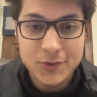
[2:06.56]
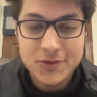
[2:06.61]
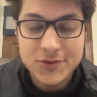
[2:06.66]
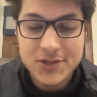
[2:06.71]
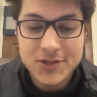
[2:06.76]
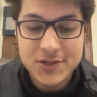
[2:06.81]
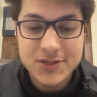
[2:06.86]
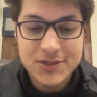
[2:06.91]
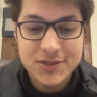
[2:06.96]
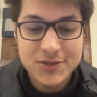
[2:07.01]

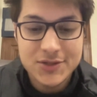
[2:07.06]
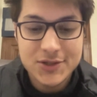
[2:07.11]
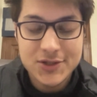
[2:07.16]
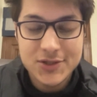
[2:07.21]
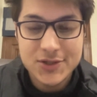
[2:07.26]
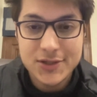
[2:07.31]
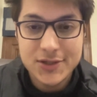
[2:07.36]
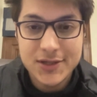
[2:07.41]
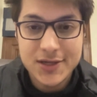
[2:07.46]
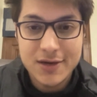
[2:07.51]
just
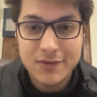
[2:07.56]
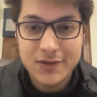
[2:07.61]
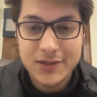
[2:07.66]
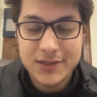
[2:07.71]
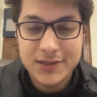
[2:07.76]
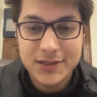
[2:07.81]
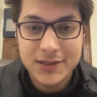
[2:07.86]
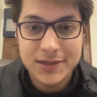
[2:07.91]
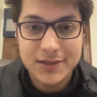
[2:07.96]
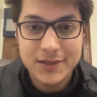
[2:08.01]
did
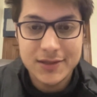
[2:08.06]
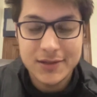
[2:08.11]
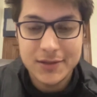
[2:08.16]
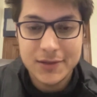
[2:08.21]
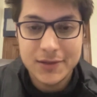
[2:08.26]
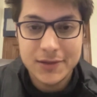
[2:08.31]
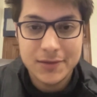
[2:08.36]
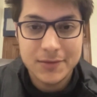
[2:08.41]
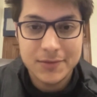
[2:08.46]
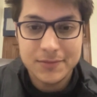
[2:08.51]
everything
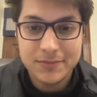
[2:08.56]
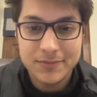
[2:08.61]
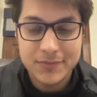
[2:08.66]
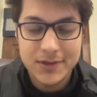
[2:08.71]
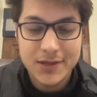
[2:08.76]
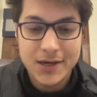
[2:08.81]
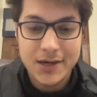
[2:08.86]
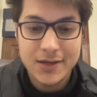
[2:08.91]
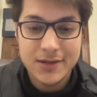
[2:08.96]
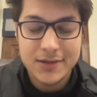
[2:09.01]

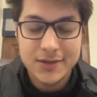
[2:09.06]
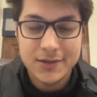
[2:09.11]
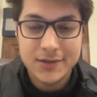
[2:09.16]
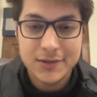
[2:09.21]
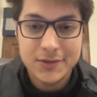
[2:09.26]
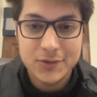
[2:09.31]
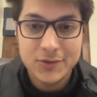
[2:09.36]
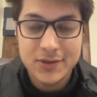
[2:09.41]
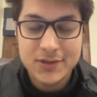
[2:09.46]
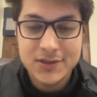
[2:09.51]
that
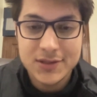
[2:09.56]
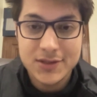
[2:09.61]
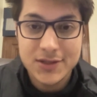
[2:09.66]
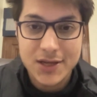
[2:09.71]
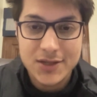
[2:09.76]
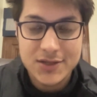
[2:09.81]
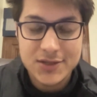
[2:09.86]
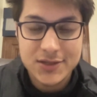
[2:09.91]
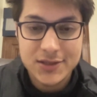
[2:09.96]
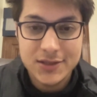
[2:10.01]
you had
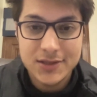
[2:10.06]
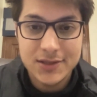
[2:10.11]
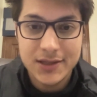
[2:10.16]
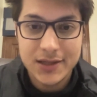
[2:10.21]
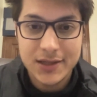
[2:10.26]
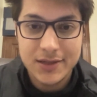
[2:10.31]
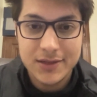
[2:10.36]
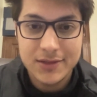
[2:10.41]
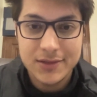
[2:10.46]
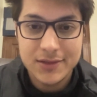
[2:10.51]
suggested,
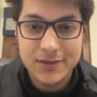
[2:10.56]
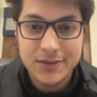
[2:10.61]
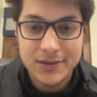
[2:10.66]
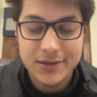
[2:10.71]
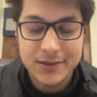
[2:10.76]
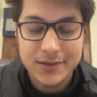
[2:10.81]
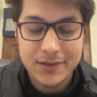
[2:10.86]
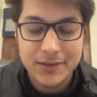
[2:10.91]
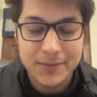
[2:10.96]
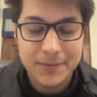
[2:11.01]
and
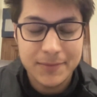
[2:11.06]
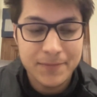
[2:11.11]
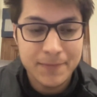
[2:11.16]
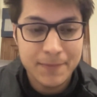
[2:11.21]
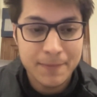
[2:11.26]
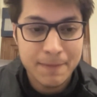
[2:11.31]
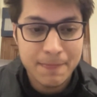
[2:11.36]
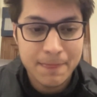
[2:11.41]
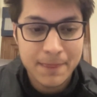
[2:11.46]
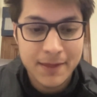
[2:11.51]

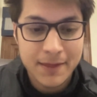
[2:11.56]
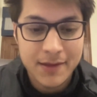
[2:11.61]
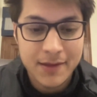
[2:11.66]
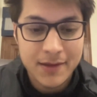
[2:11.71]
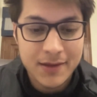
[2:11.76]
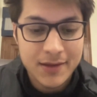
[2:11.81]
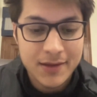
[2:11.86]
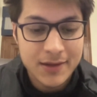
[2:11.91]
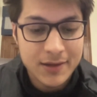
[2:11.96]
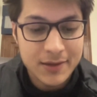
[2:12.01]

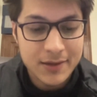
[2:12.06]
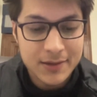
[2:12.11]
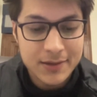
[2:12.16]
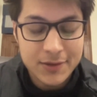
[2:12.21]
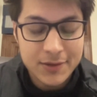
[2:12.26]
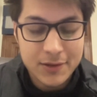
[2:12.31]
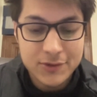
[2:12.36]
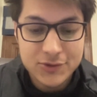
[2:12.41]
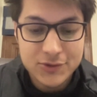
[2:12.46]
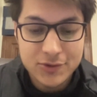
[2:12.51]

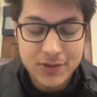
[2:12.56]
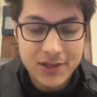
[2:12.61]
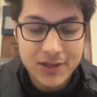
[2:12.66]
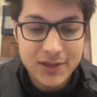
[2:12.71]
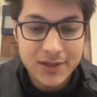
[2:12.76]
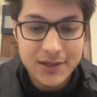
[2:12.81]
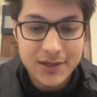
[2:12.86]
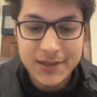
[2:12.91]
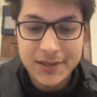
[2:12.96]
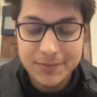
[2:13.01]
so
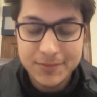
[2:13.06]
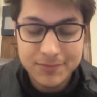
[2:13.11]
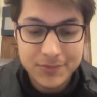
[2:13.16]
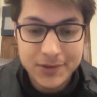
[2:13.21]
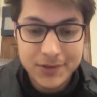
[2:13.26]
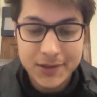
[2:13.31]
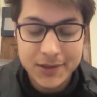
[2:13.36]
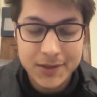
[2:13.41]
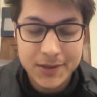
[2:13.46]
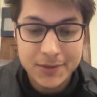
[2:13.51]
clearly
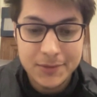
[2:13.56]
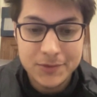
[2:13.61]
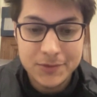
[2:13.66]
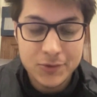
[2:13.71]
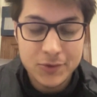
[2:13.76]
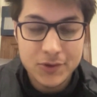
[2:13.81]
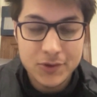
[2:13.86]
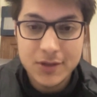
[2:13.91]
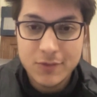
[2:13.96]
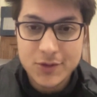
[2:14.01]

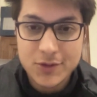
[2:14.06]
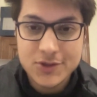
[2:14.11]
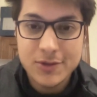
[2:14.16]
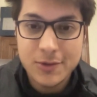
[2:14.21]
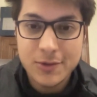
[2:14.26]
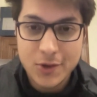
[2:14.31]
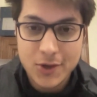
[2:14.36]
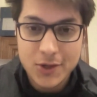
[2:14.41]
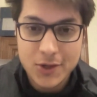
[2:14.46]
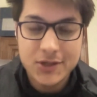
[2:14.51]
there was a
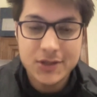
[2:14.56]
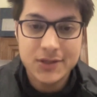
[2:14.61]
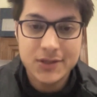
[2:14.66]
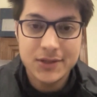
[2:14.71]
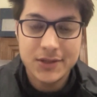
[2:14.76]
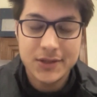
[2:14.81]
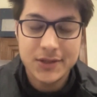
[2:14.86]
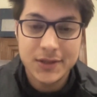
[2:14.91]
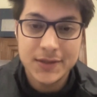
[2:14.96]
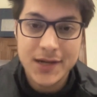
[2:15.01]
lot
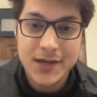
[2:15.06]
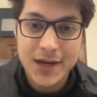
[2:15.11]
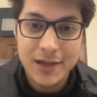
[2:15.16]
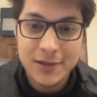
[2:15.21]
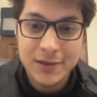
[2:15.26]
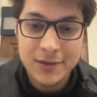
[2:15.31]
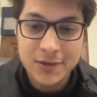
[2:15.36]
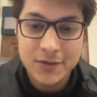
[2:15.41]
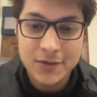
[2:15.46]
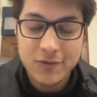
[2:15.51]
that I
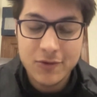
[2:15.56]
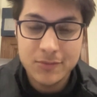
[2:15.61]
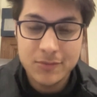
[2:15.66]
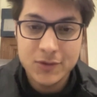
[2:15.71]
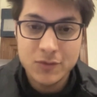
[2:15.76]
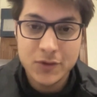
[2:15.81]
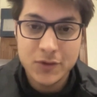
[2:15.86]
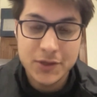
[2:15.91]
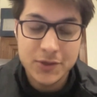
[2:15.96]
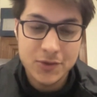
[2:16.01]
learned from
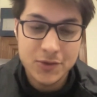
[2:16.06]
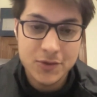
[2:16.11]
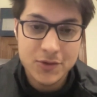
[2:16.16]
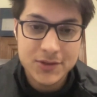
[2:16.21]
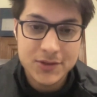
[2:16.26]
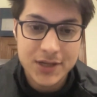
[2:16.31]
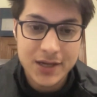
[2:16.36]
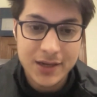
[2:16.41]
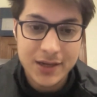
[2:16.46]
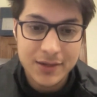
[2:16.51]
the
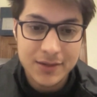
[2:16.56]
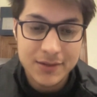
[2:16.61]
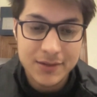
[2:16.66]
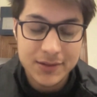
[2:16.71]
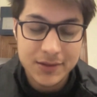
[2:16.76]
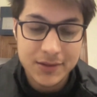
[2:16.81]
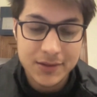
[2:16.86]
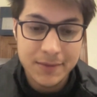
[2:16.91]
videos, and